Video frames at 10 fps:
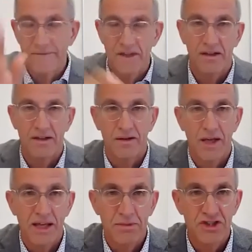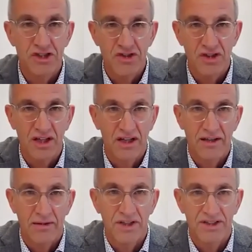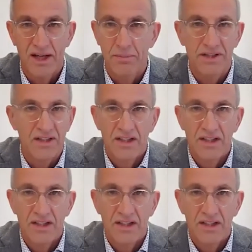uh, images uh, in one time but